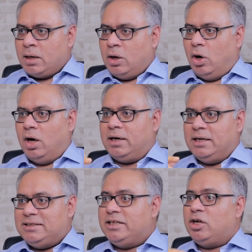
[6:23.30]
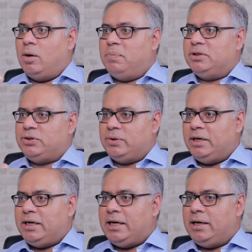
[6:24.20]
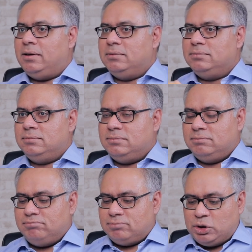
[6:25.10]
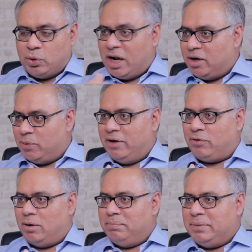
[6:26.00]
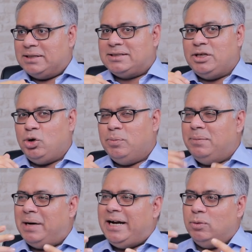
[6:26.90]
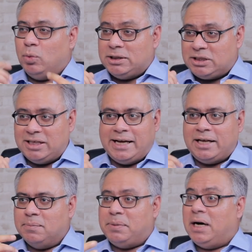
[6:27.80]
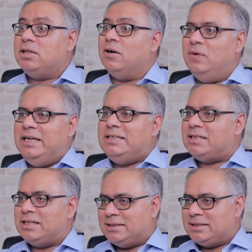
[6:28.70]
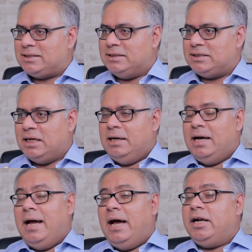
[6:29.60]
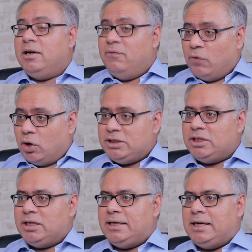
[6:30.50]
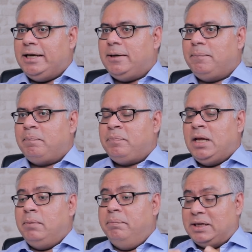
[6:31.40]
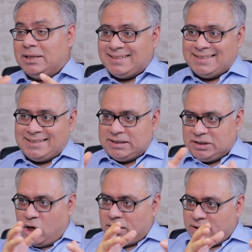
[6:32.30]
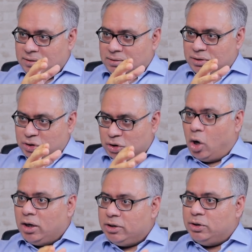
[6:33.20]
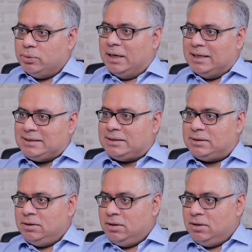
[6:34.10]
or is it an opportunity to run away from? Because the human mind wants to take the path of least resistance. And unfortunately, because this is not taught to us